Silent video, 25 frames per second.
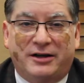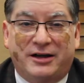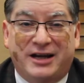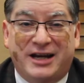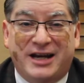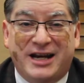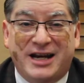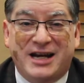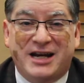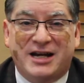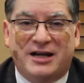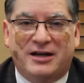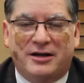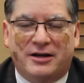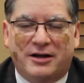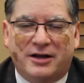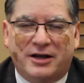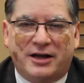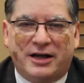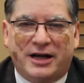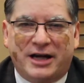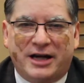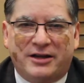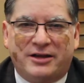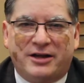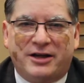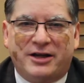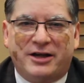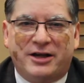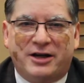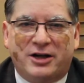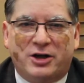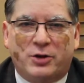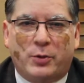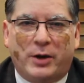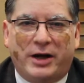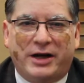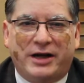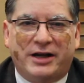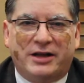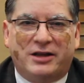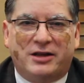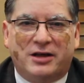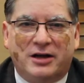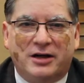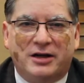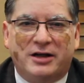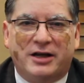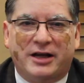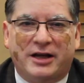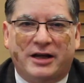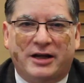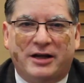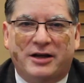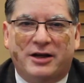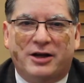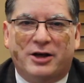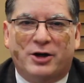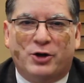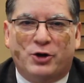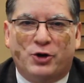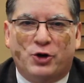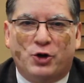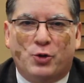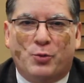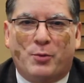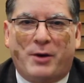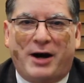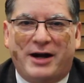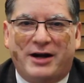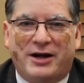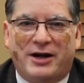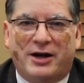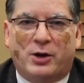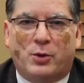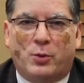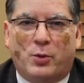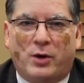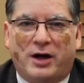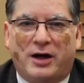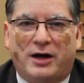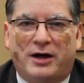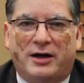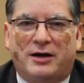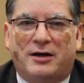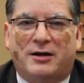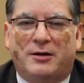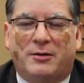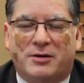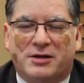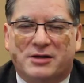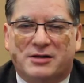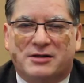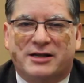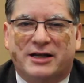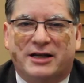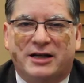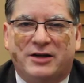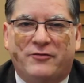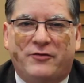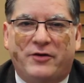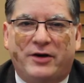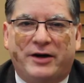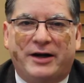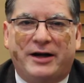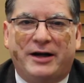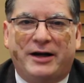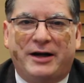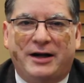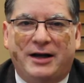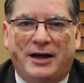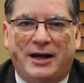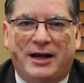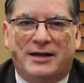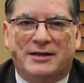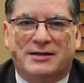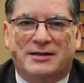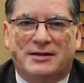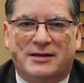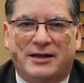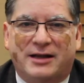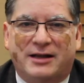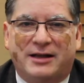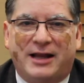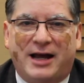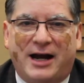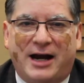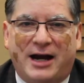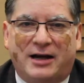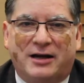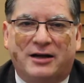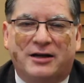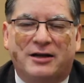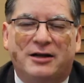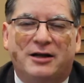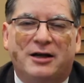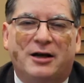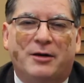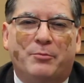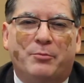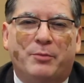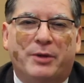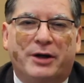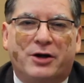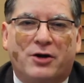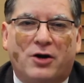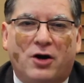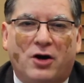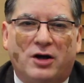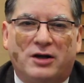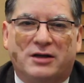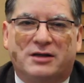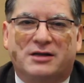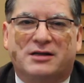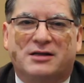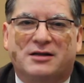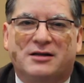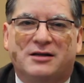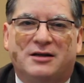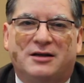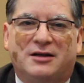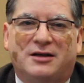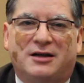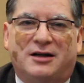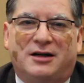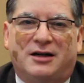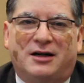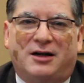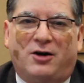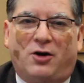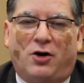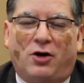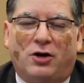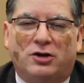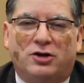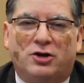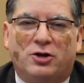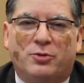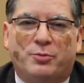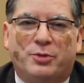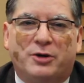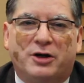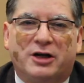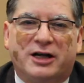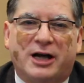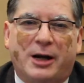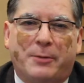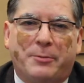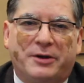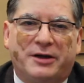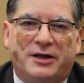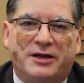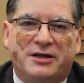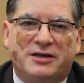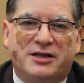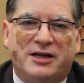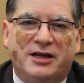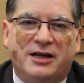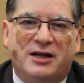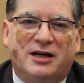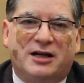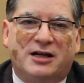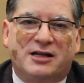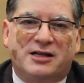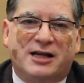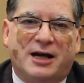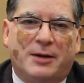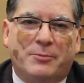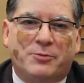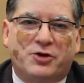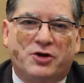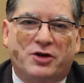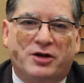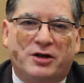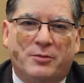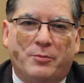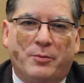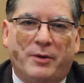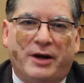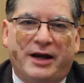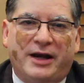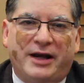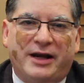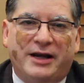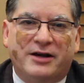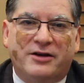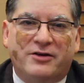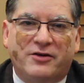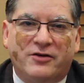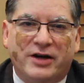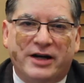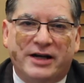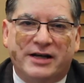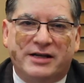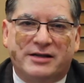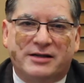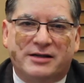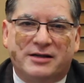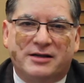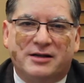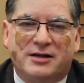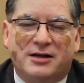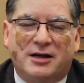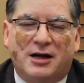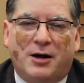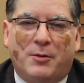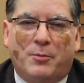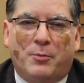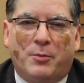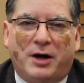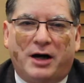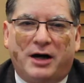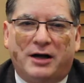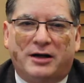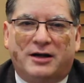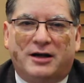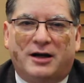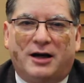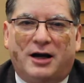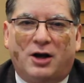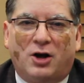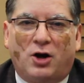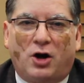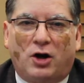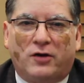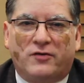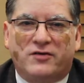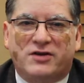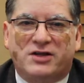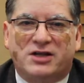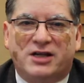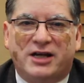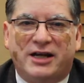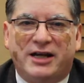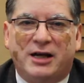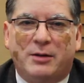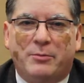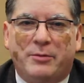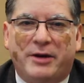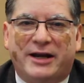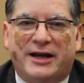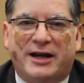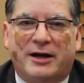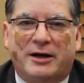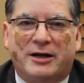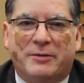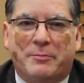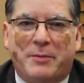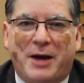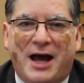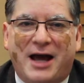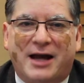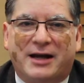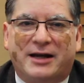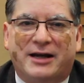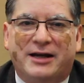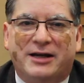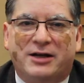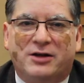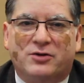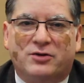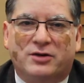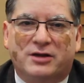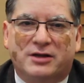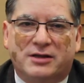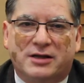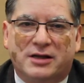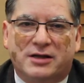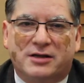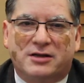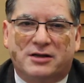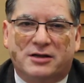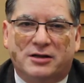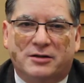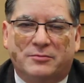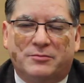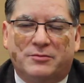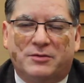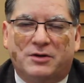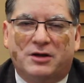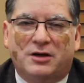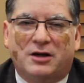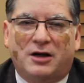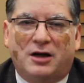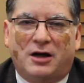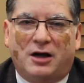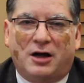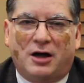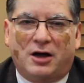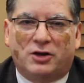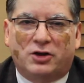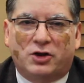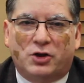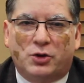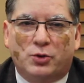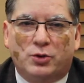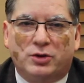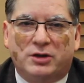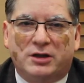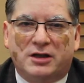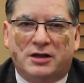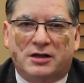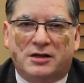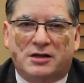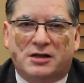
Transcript: need in the year 2030, you might require significantly less than that, because although per capita steel consumption may increase, but a lot of steel may get back into the system through the